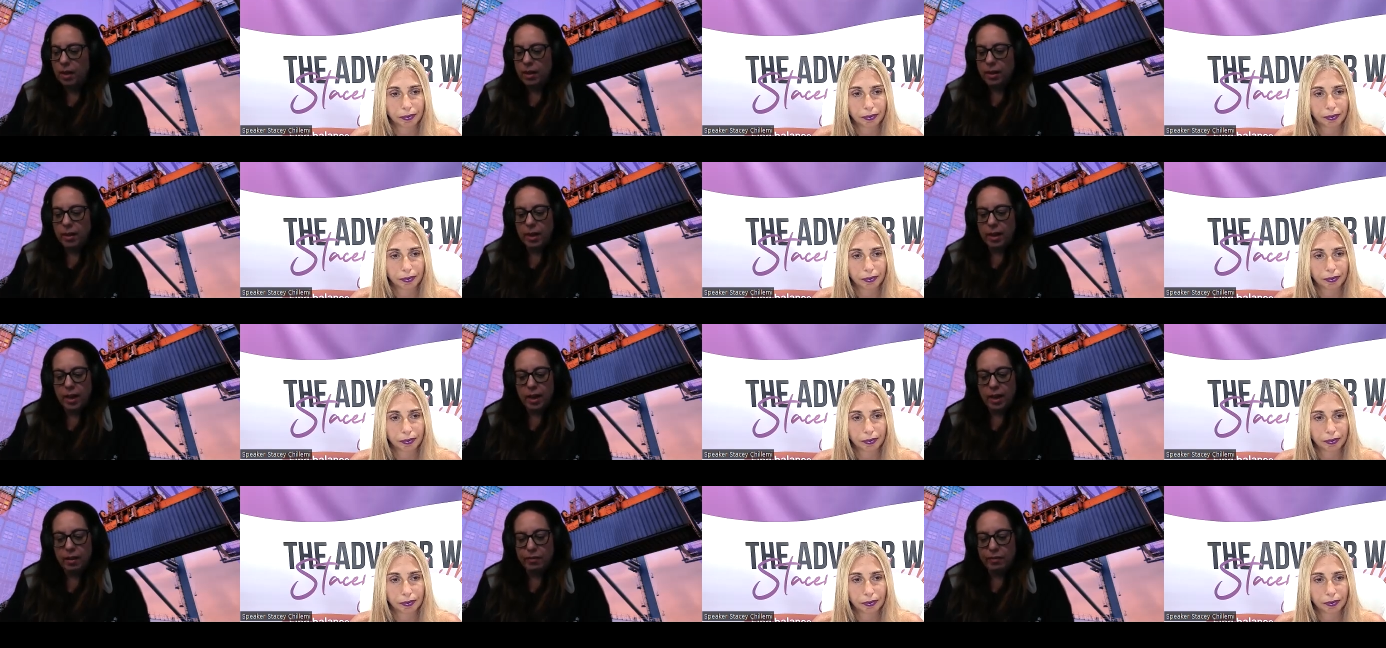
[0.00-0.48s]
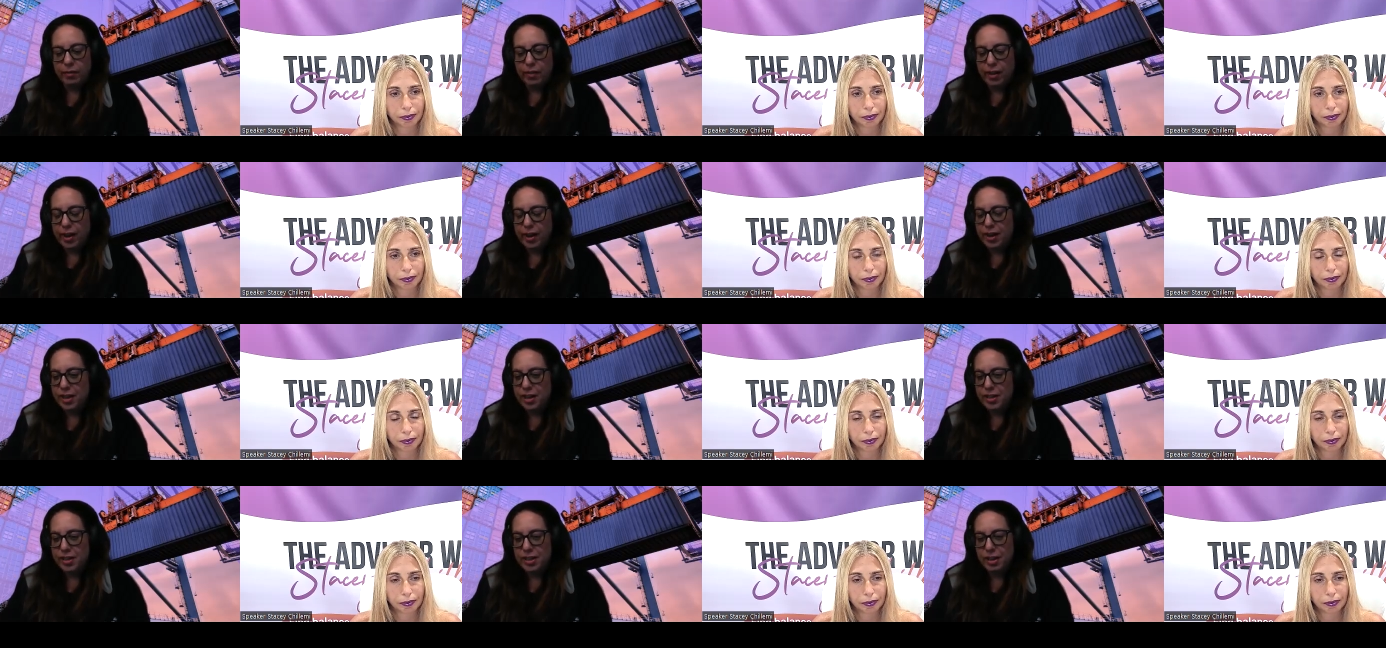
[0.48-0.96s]
Speaker 1: They can
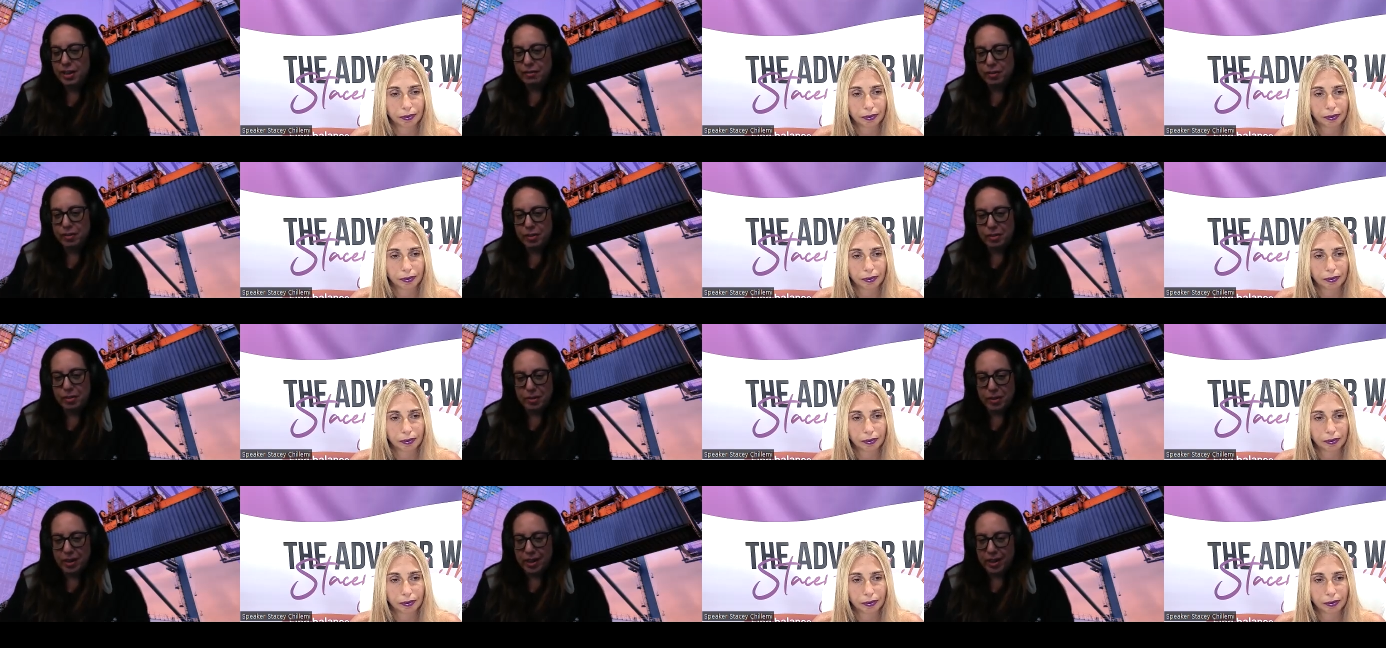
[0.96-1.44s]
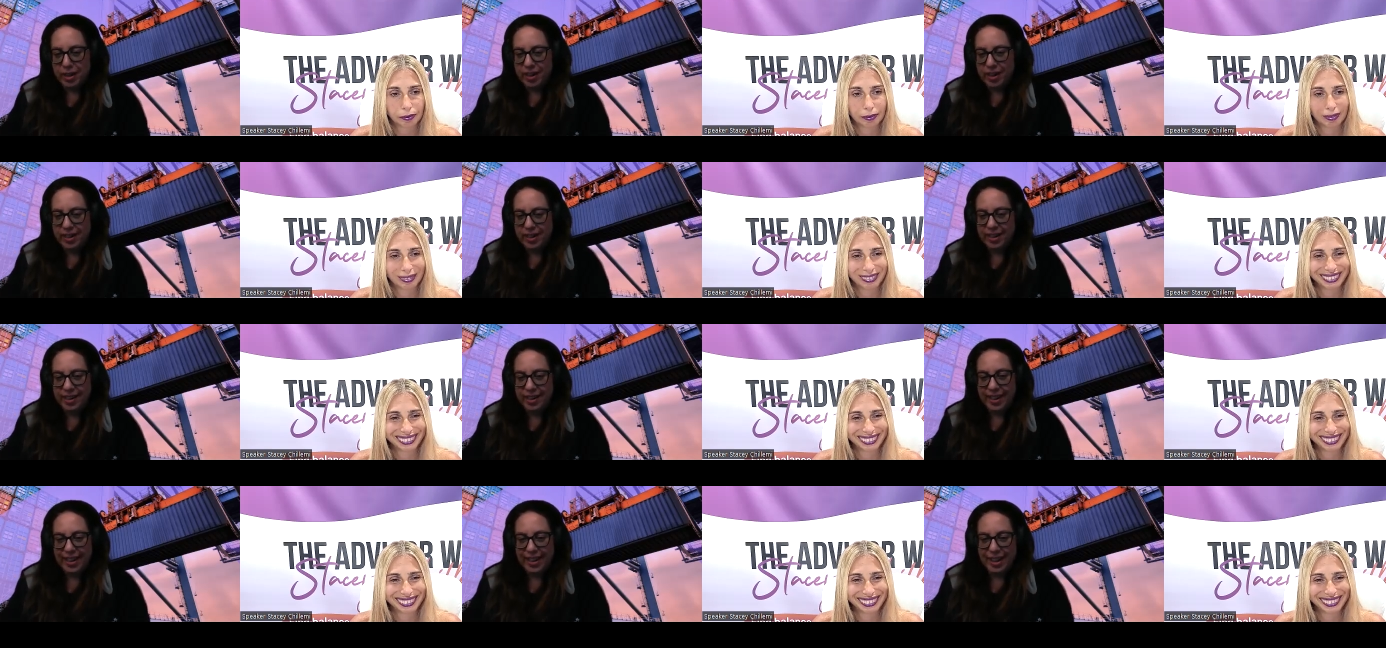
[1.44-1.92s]
find us
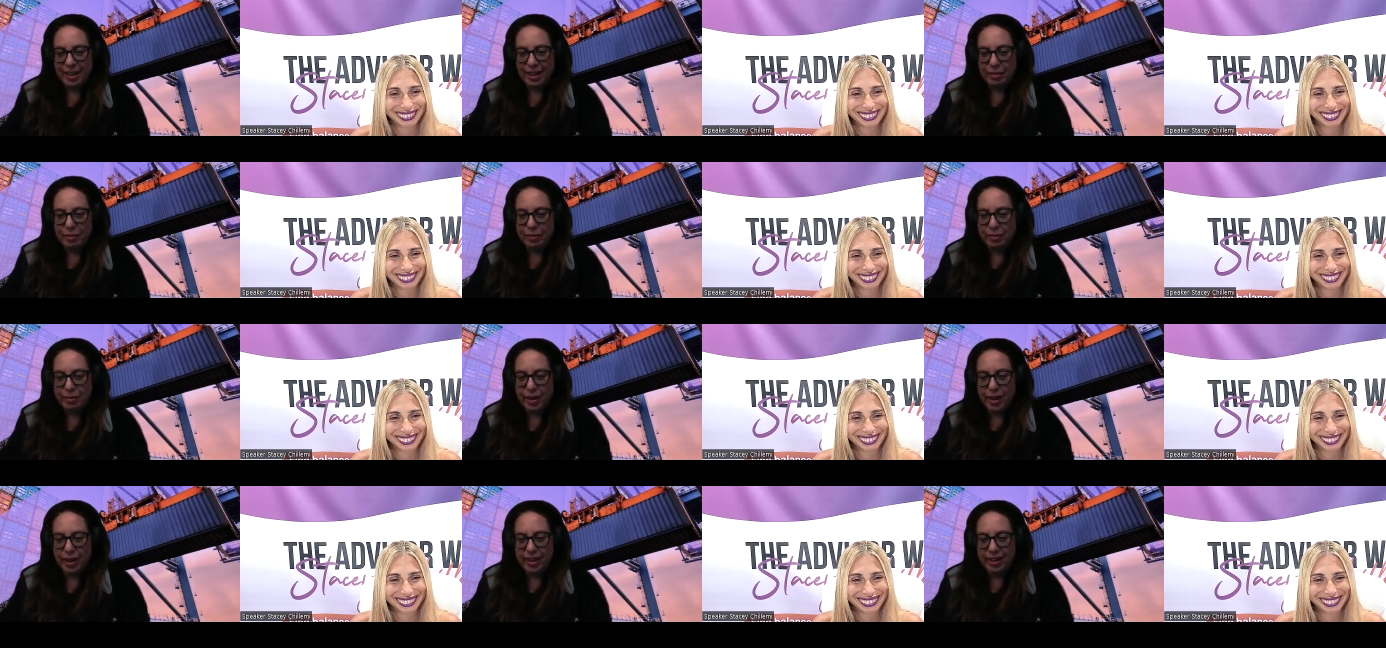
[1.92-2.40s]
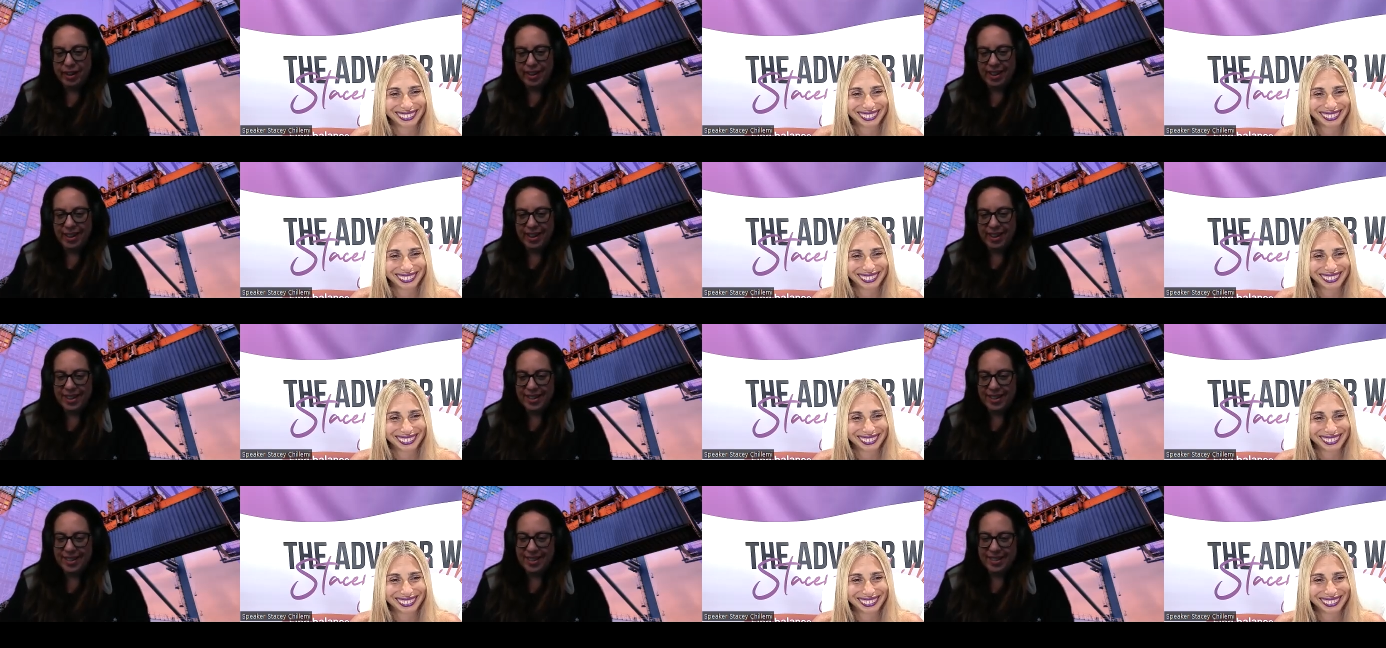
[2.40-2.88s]
everywhere. They can find
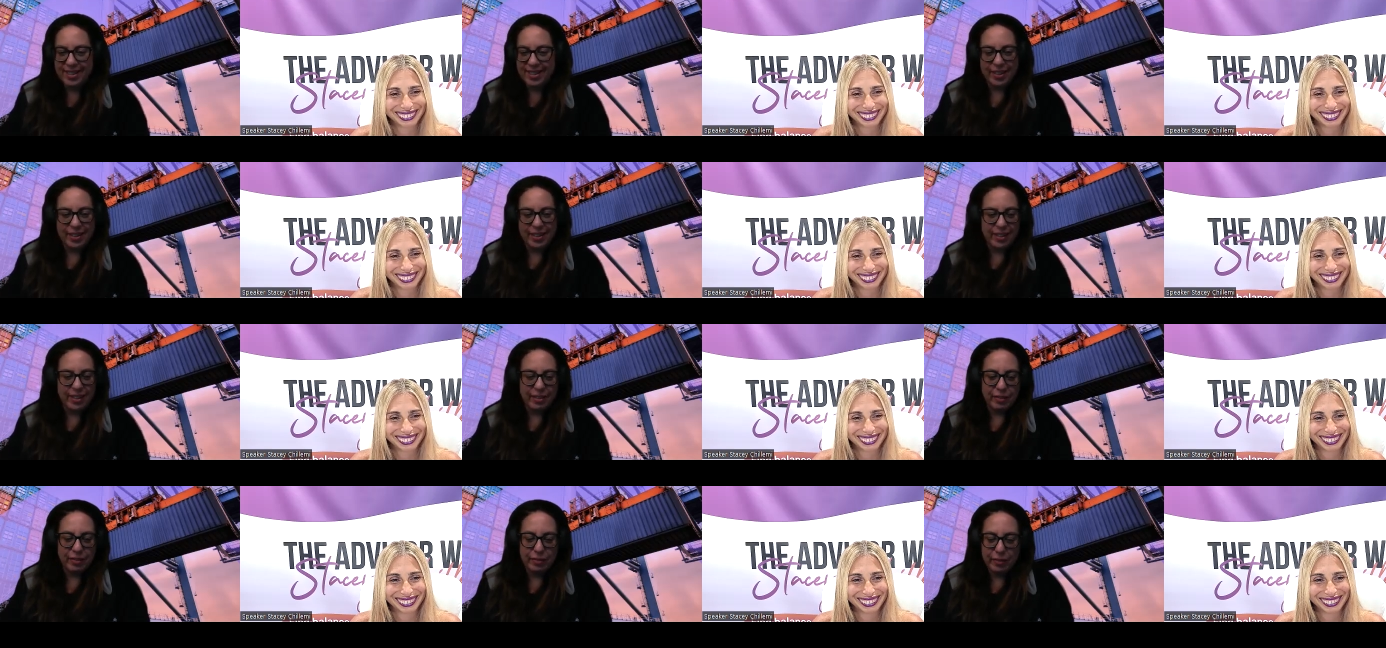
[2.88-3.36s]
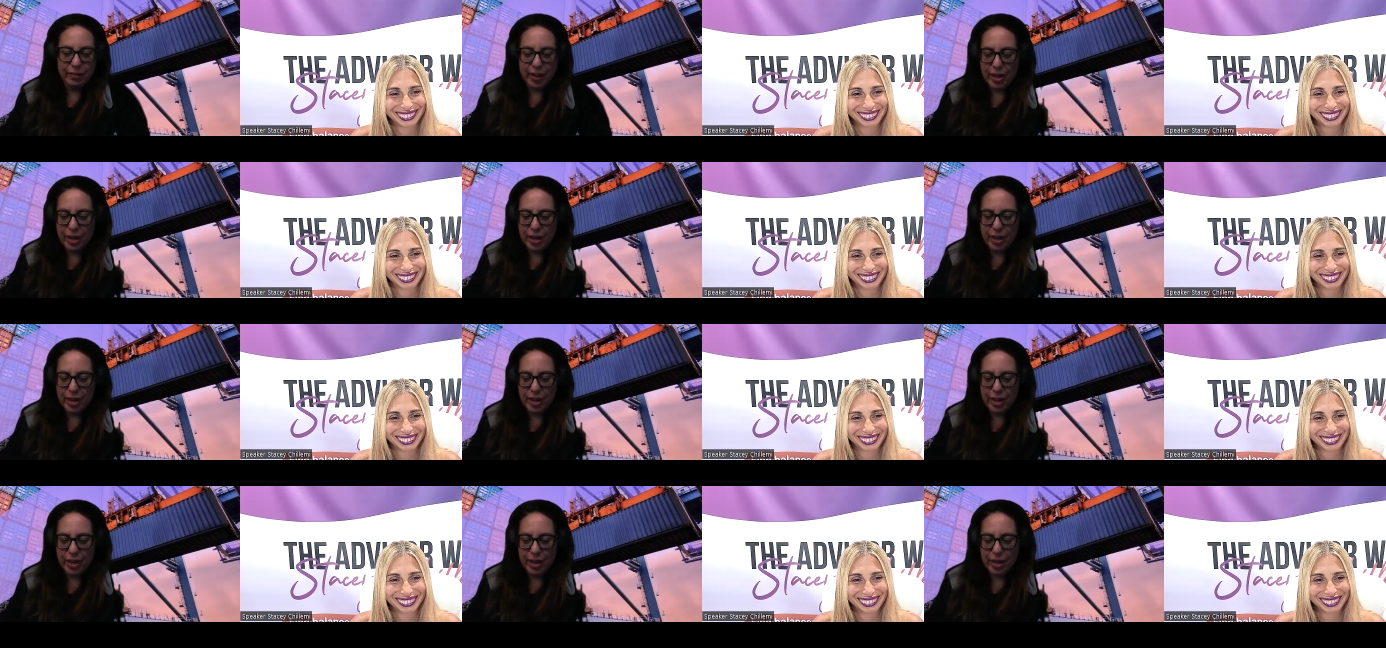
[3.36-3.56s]
us on